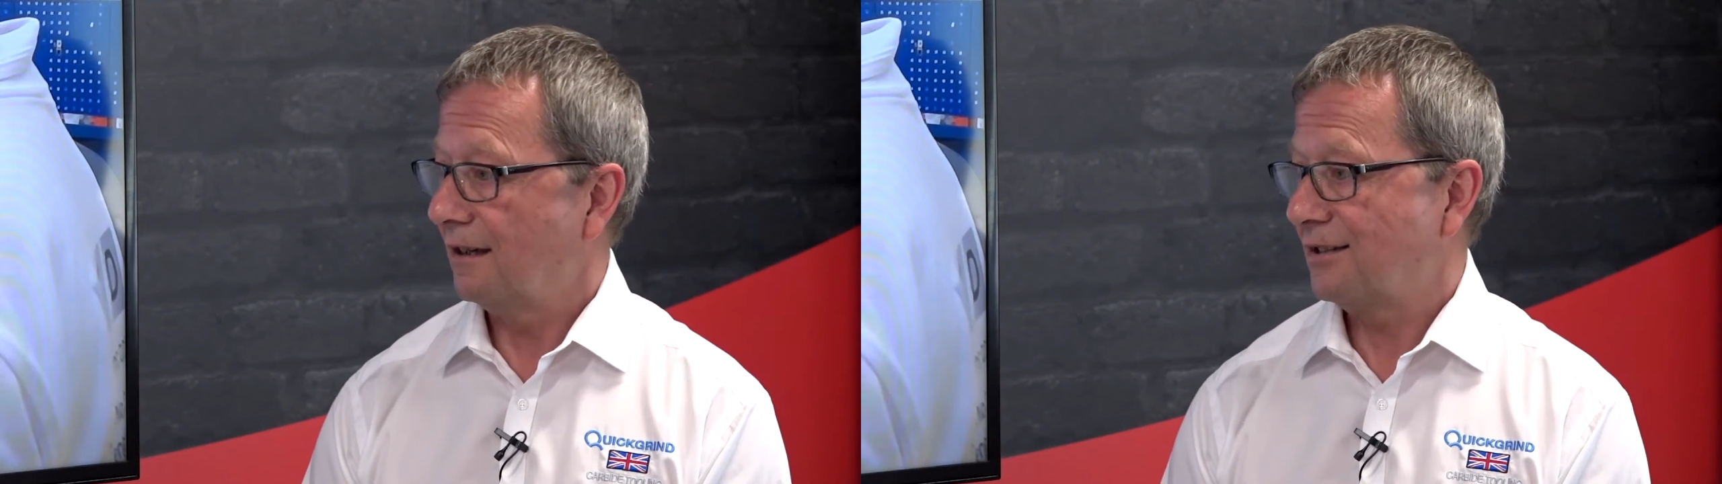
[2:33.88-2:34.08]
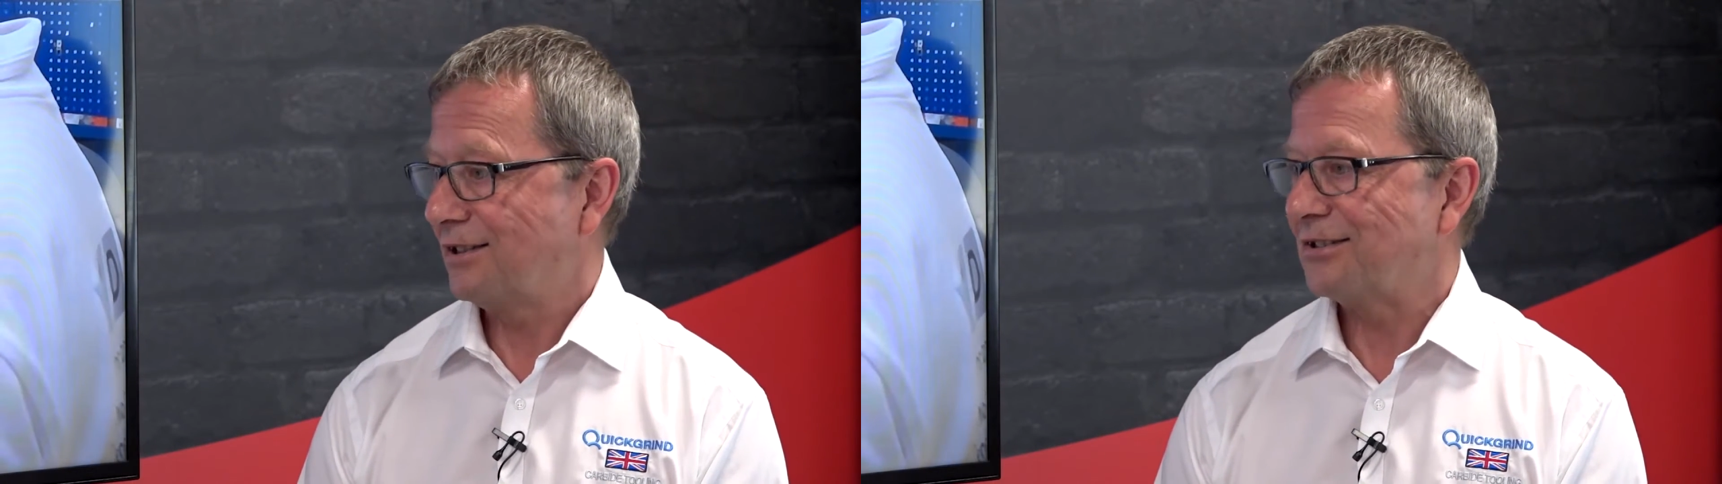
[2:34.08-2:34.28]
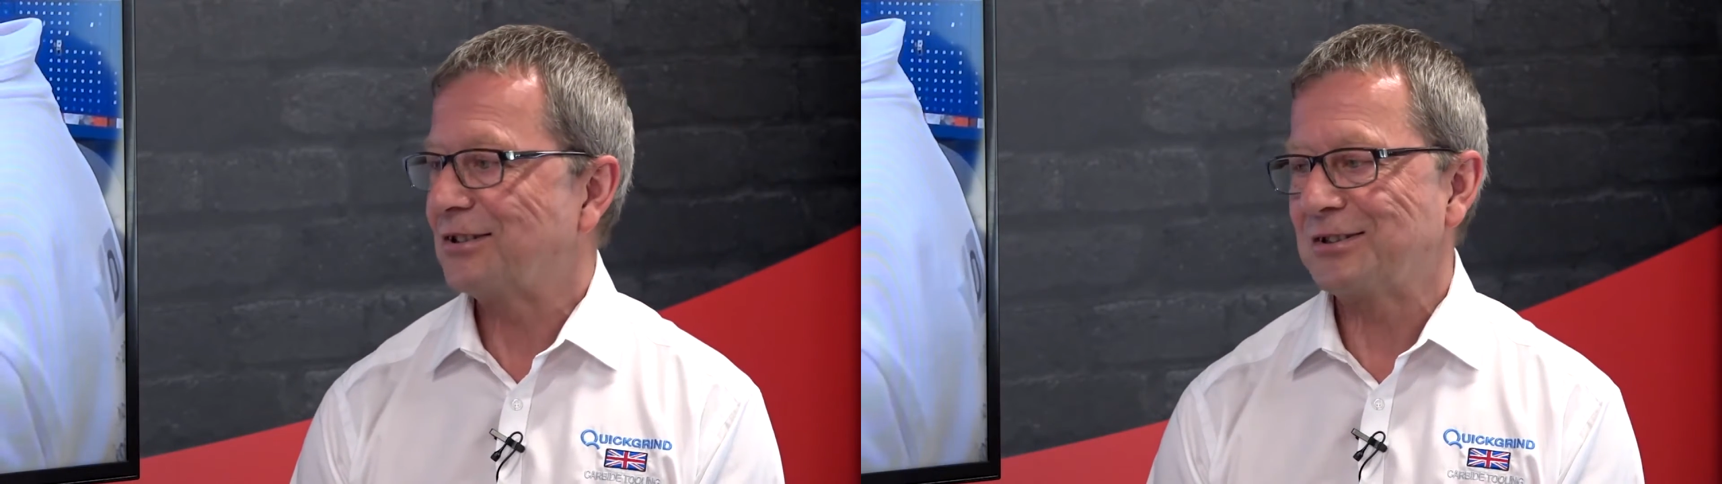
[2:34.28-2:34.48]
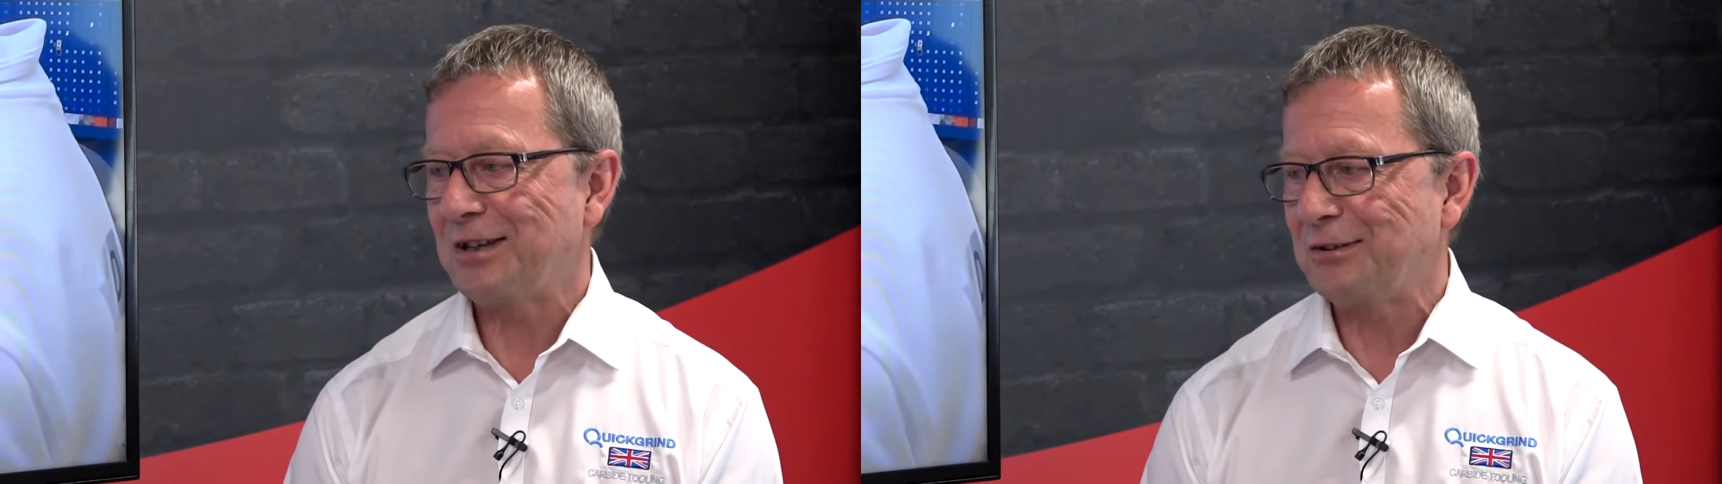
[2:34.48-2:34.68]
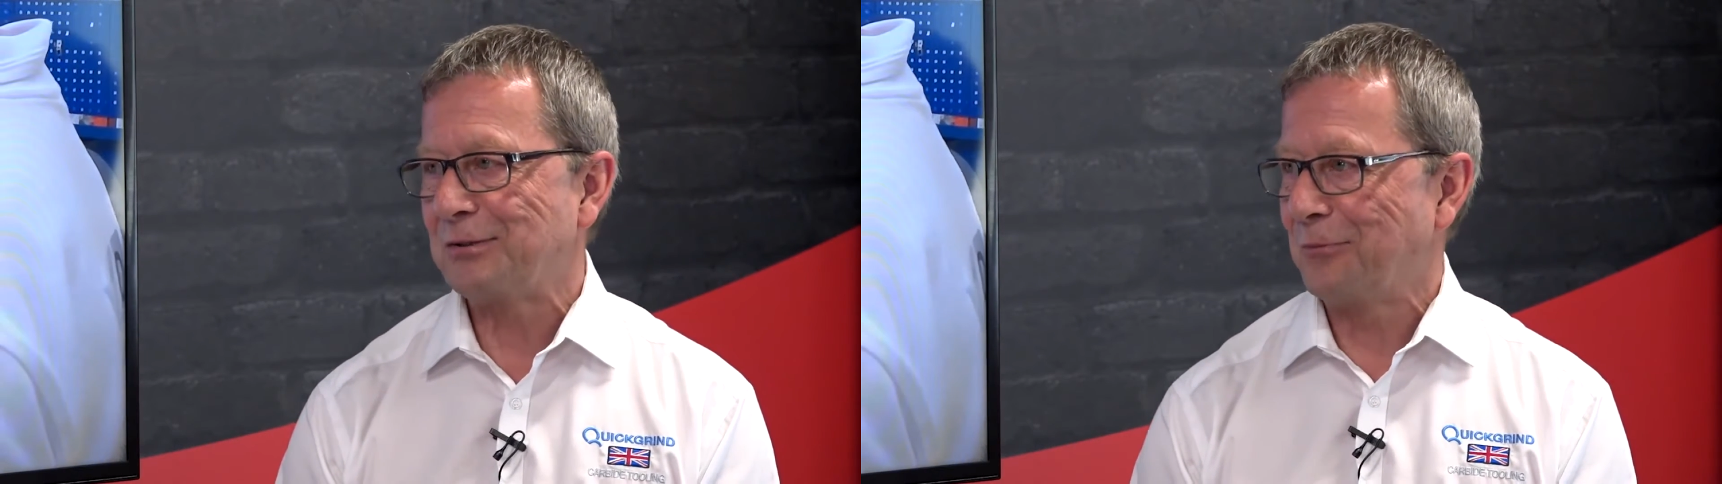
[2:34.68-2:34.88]
It's a
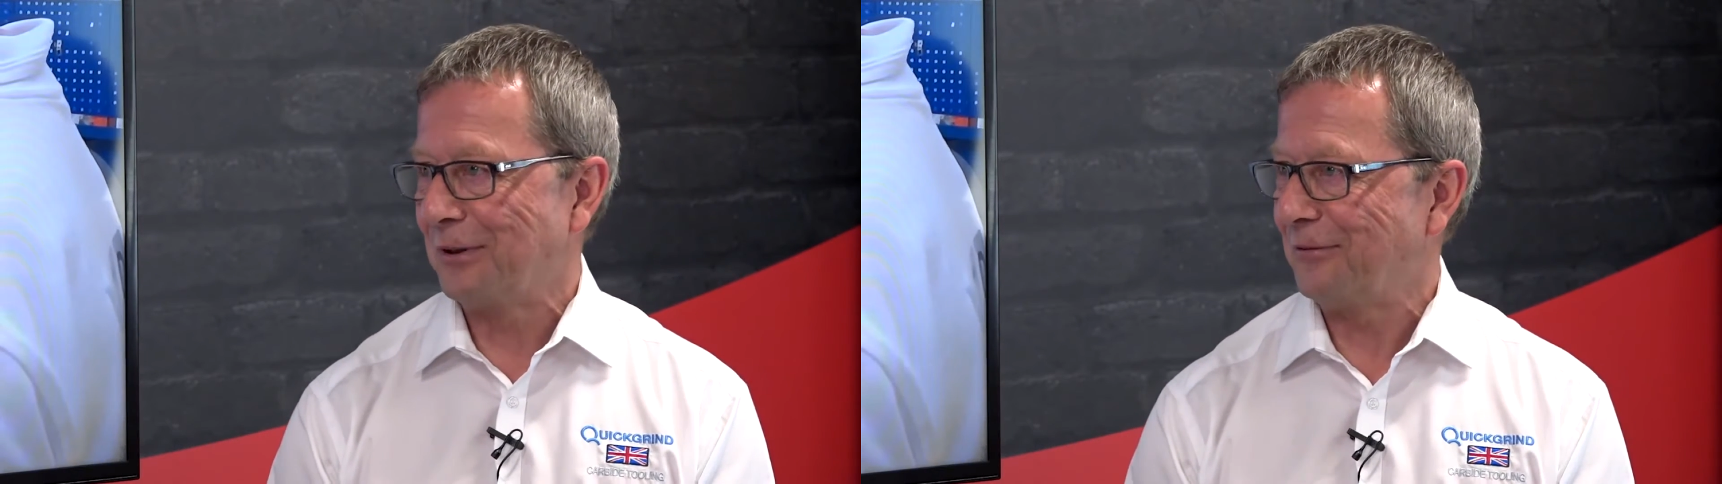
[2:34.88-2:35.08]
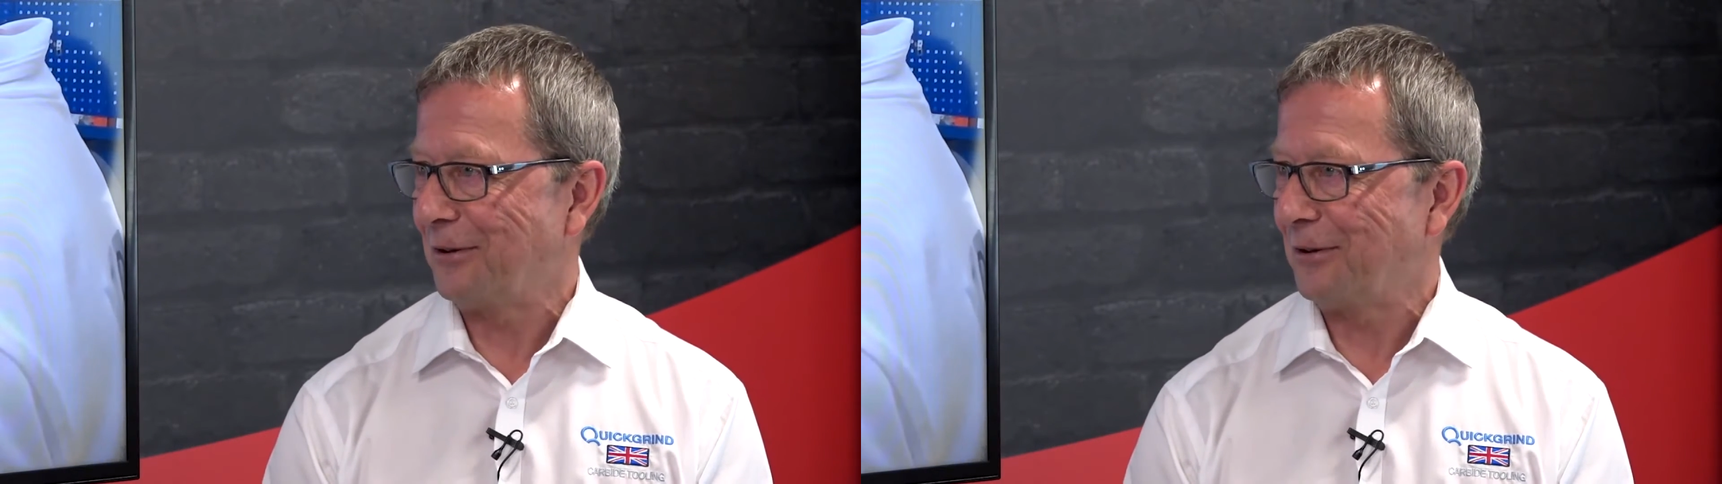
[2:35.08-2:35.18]
standard, one